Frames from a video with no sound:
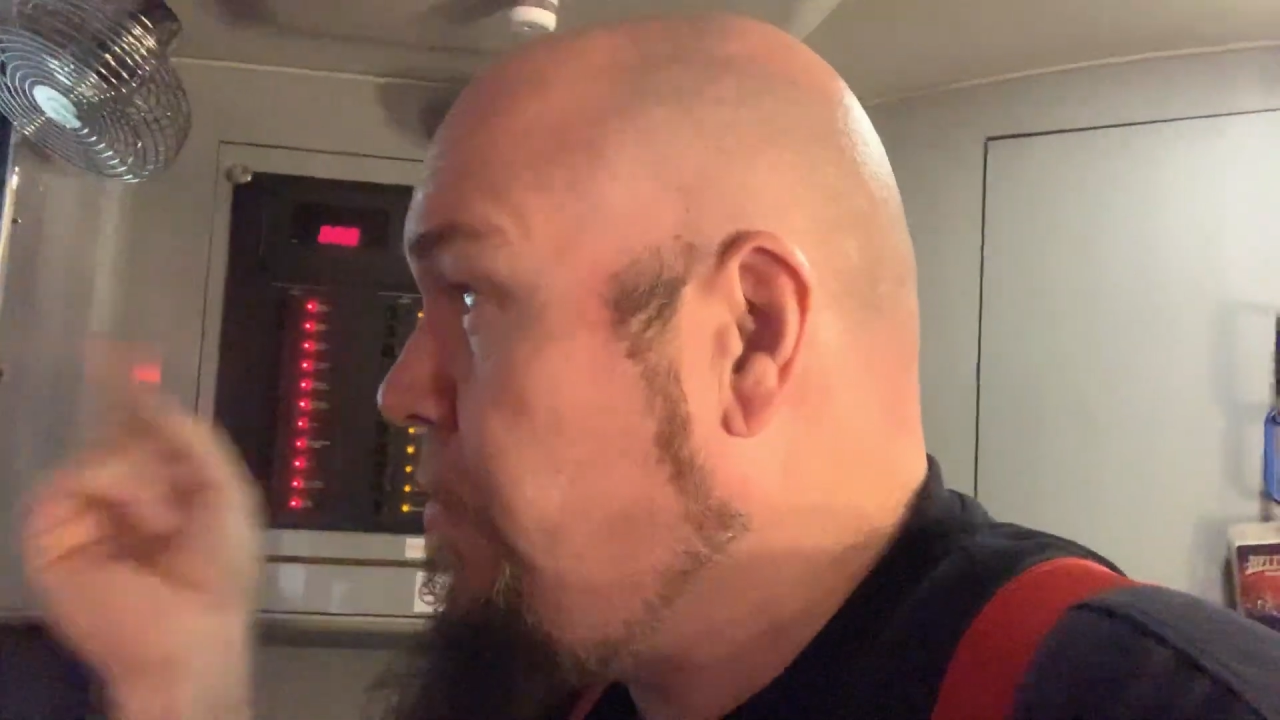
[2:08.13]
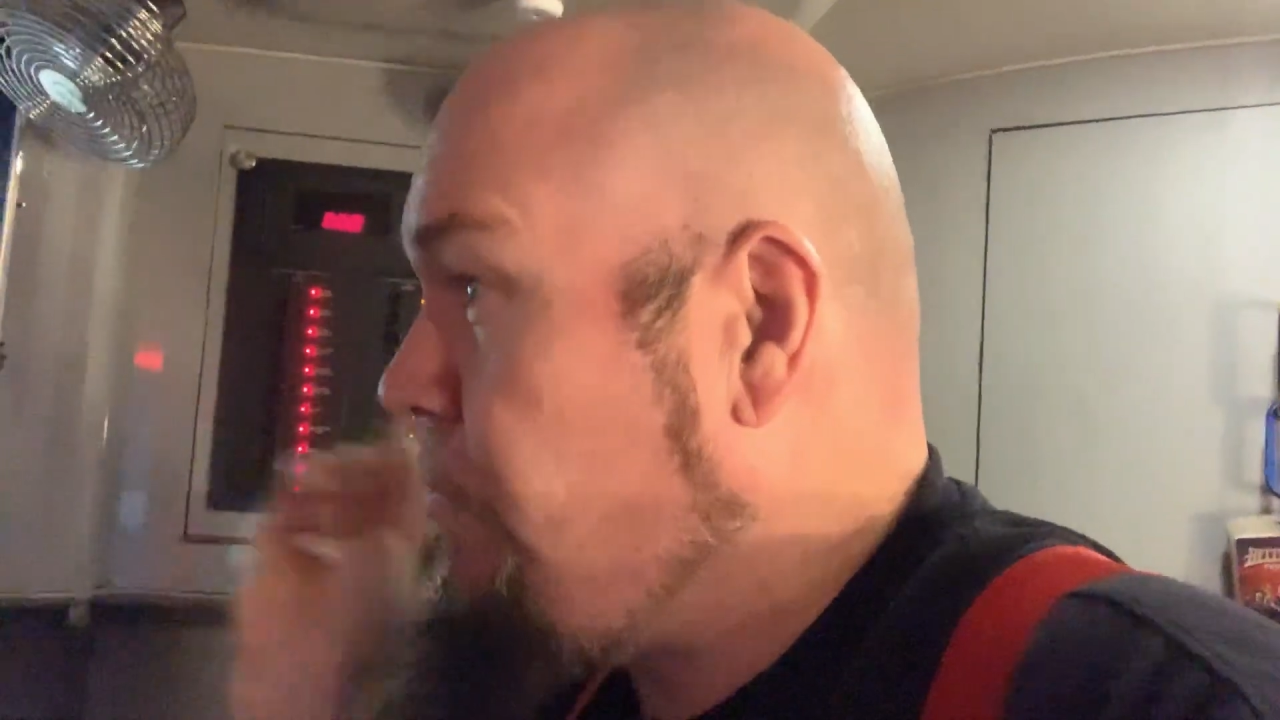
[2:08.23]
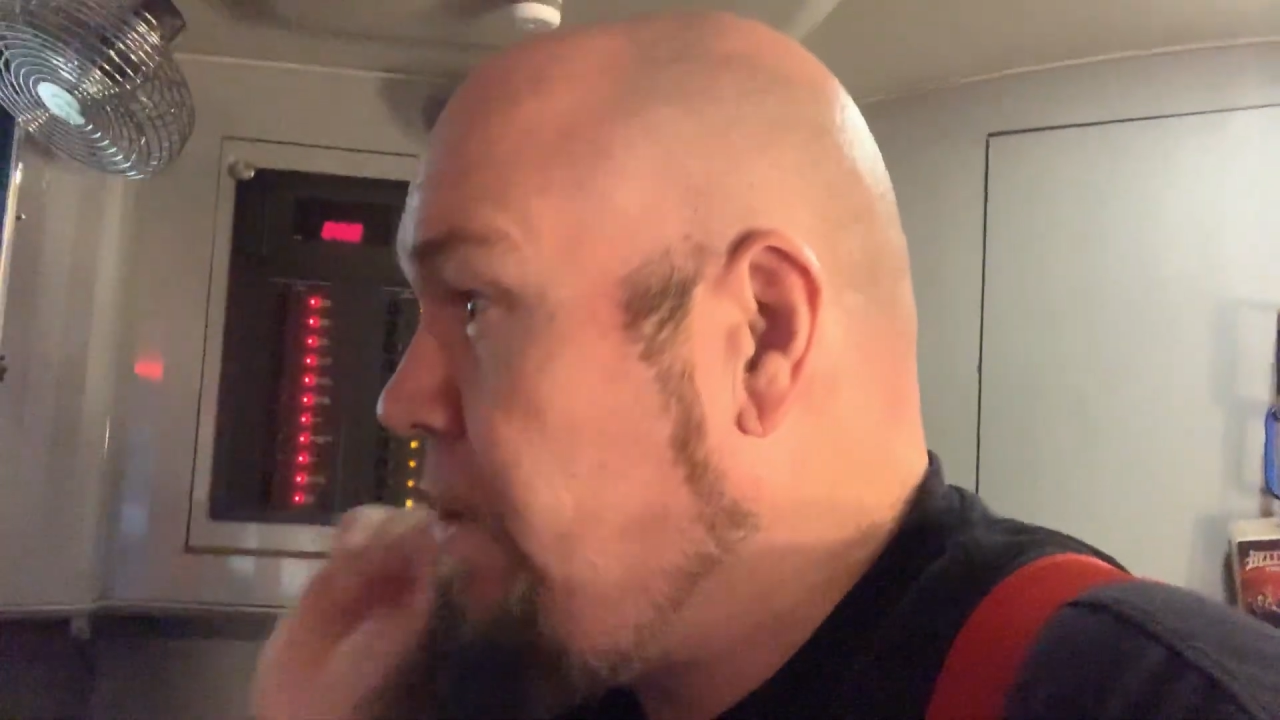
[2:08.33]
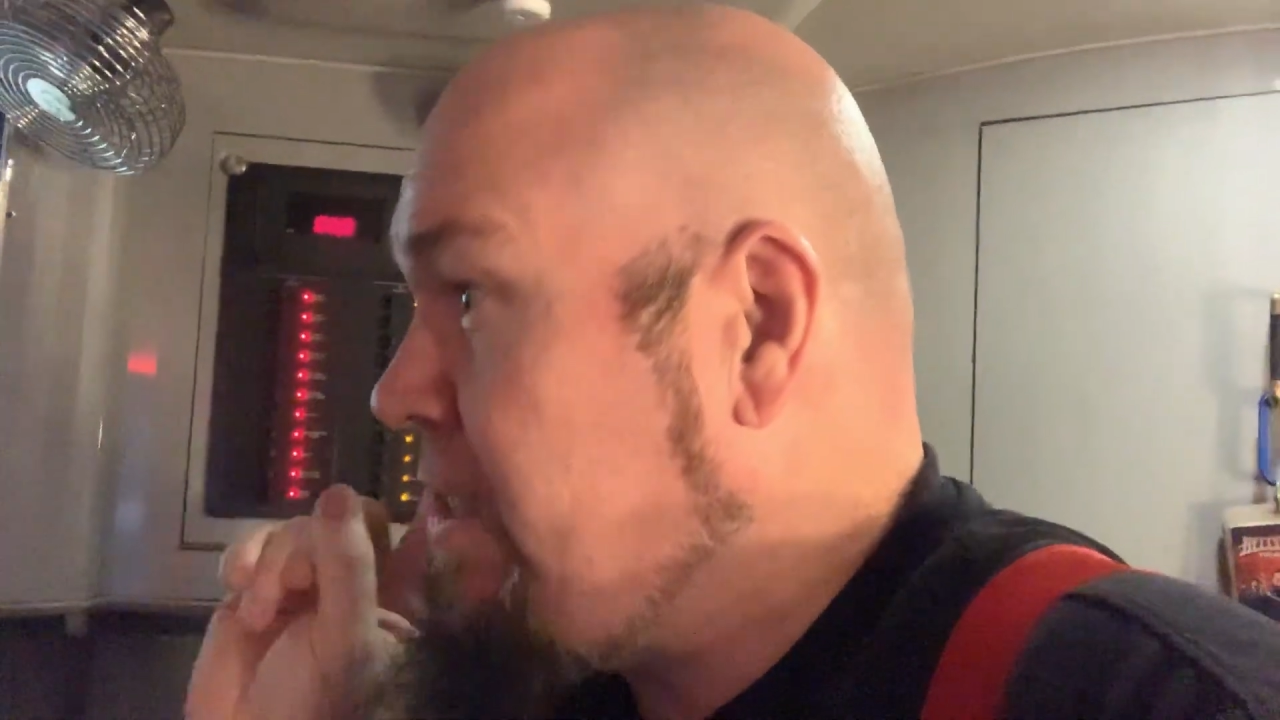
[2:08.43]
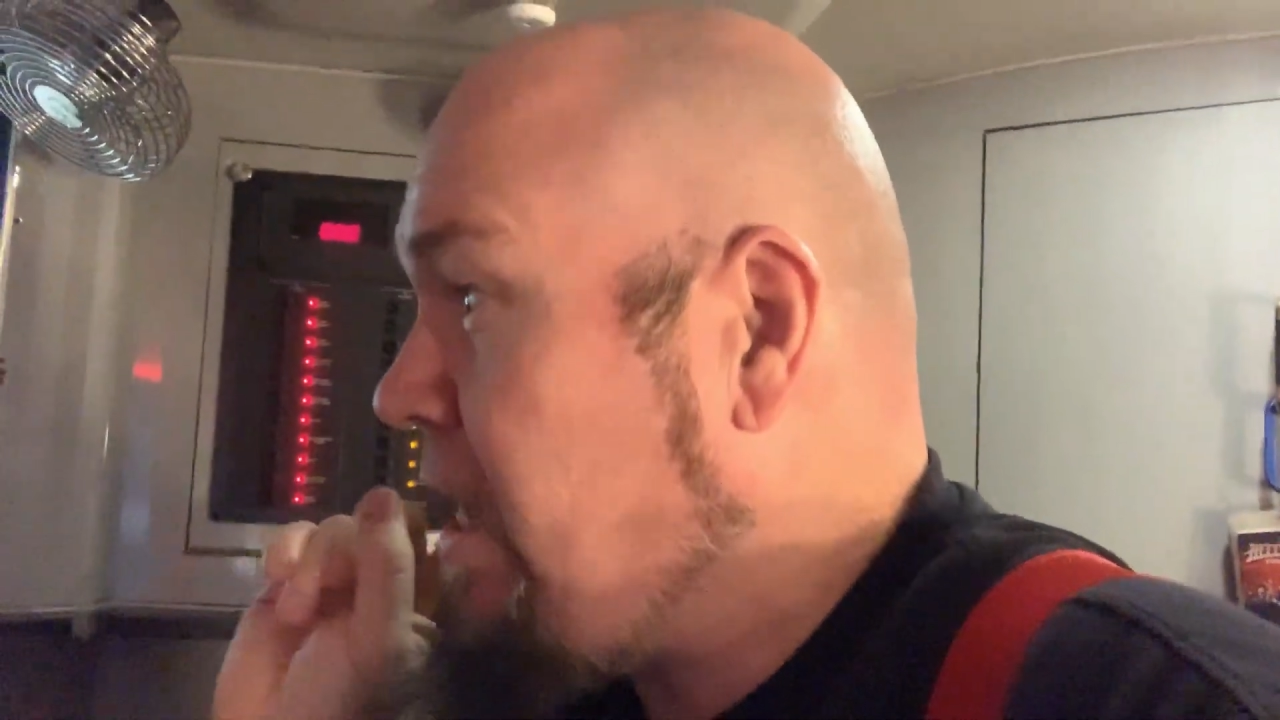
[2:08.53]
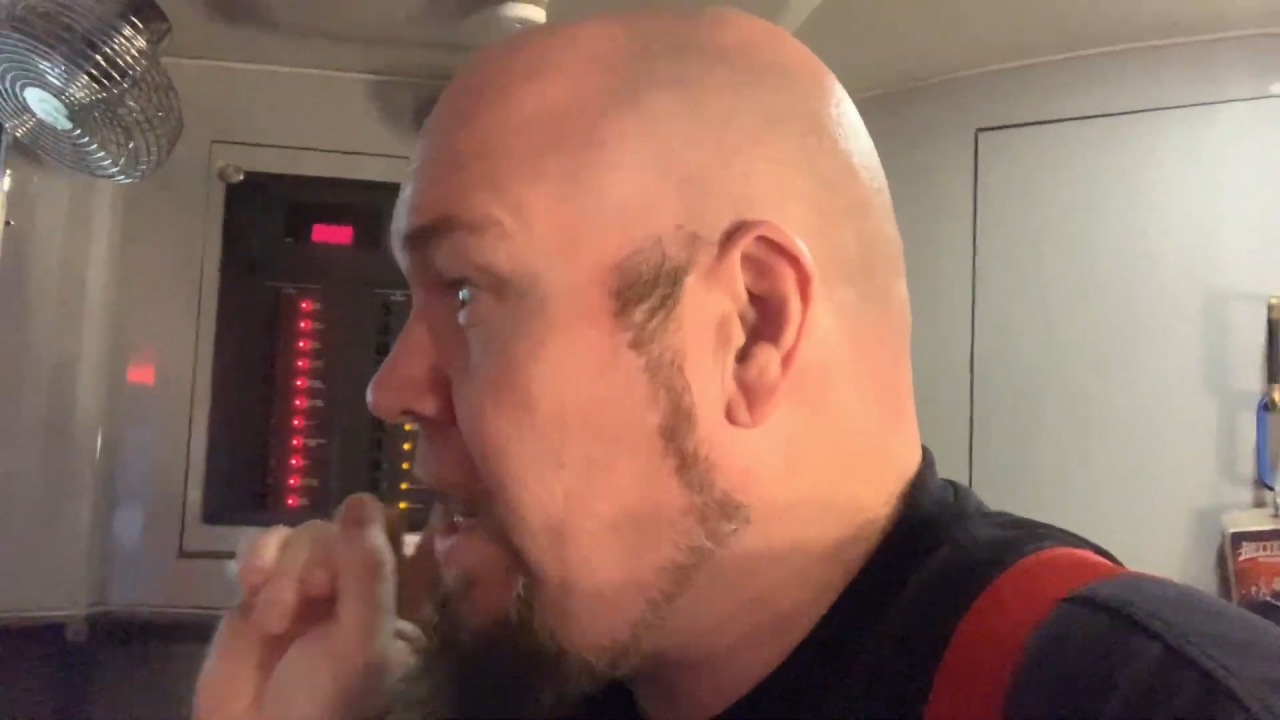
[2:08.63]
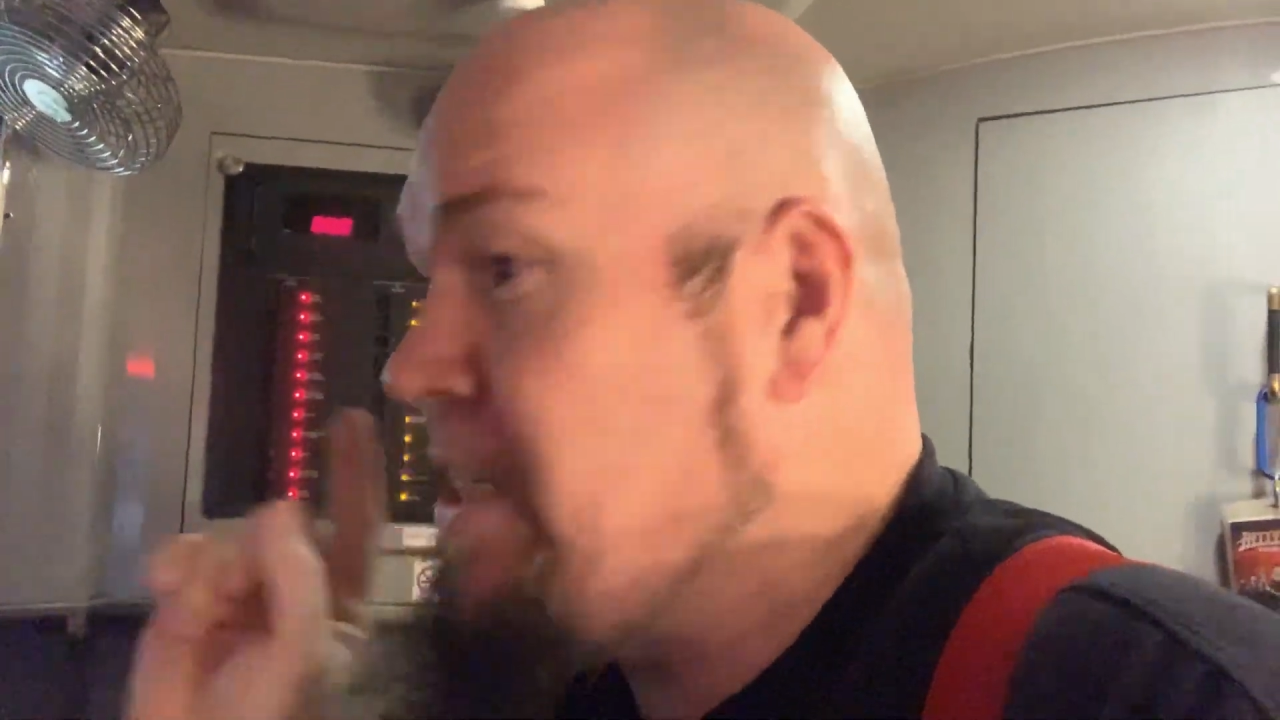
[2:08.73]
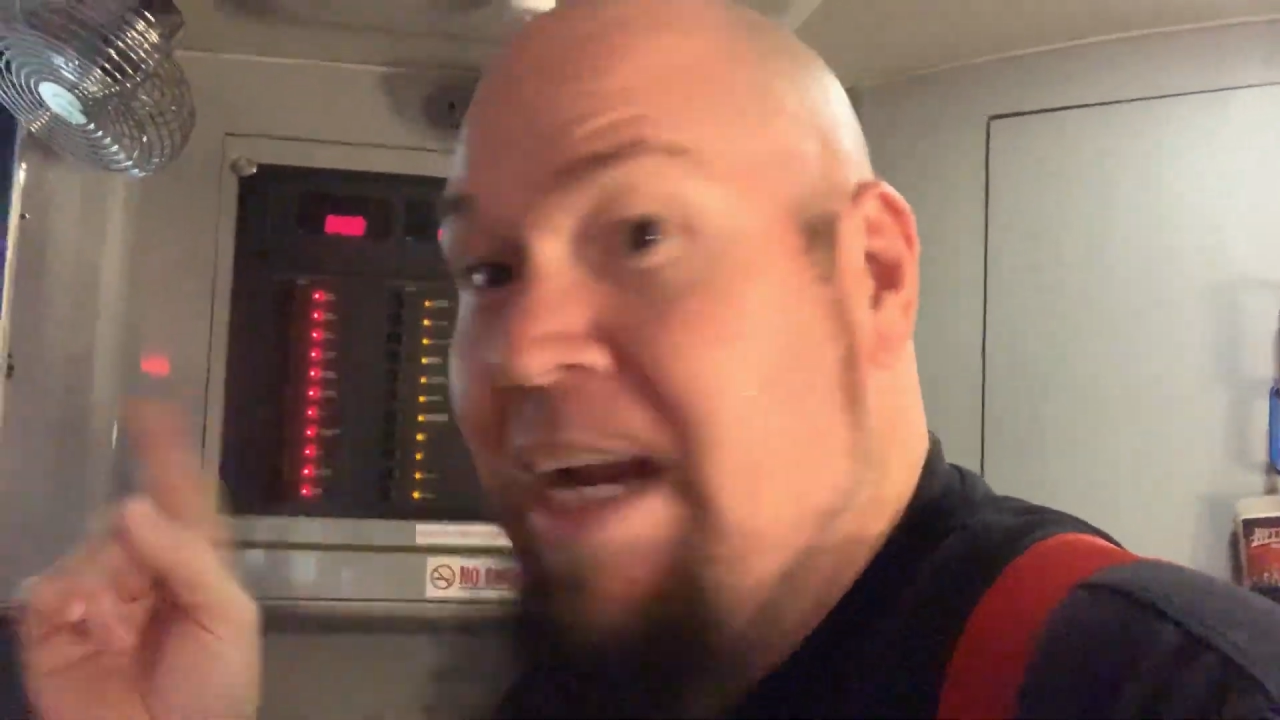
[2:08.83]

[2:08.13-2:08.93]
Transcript: 3 sides,